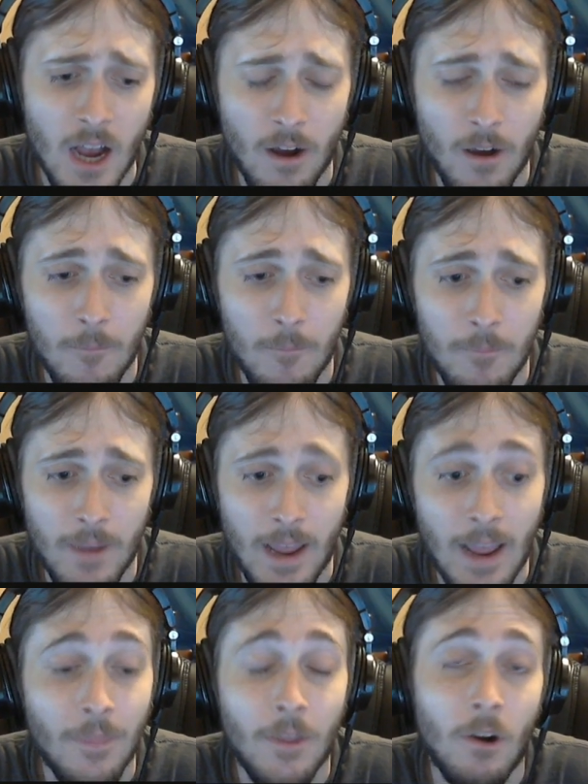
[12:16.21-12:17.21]

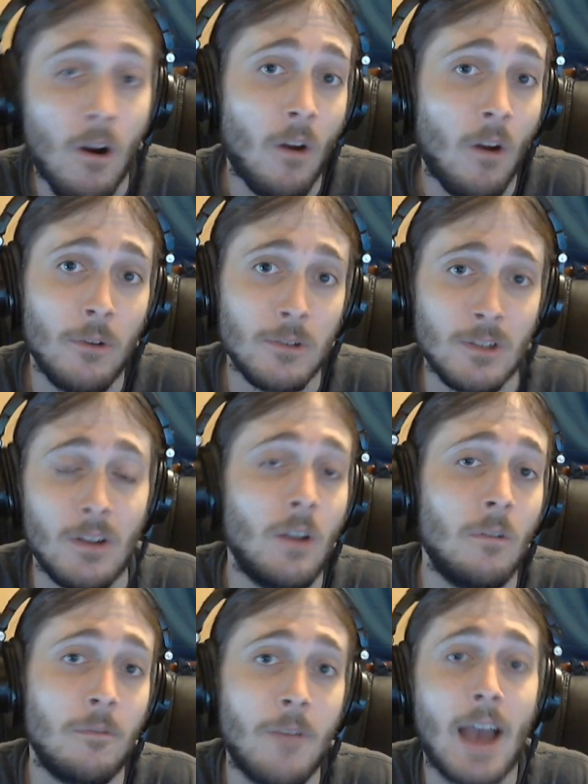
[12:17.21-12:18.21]
and there are those
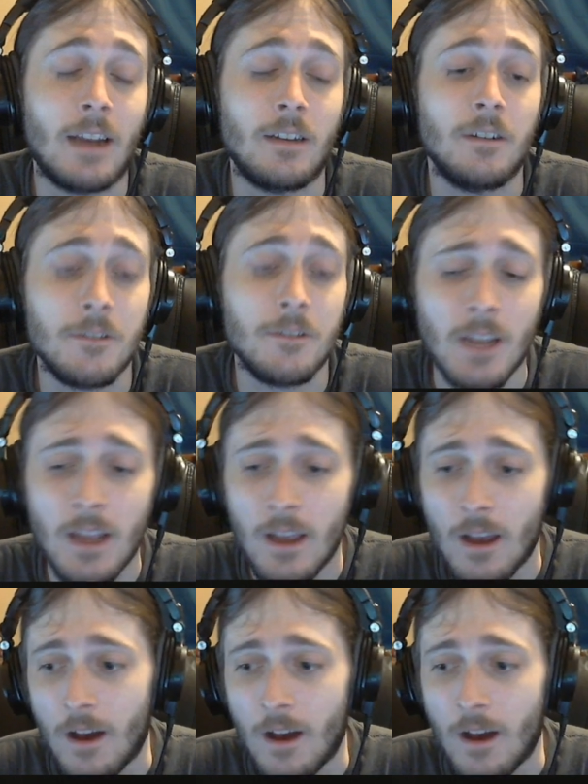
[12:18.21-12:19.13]
unknown factors.